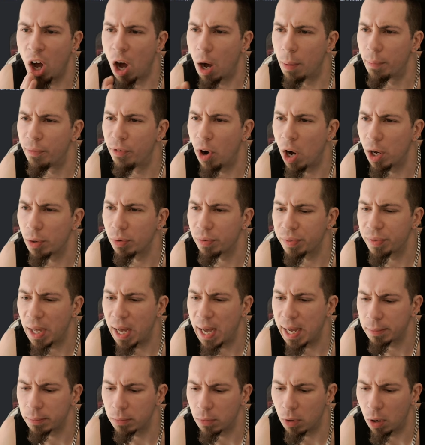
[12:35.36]
I'm fine with
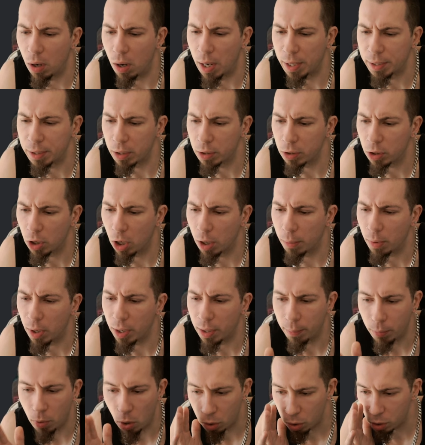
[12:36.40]
that. I don't go by
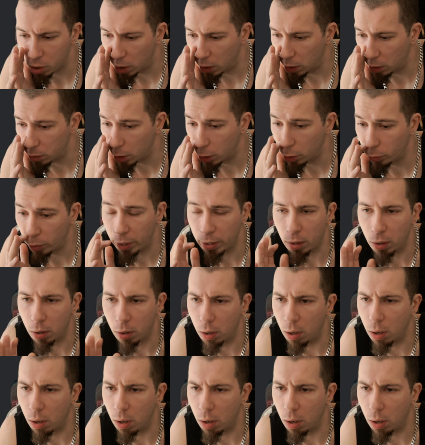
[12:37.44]
the box settings anyway.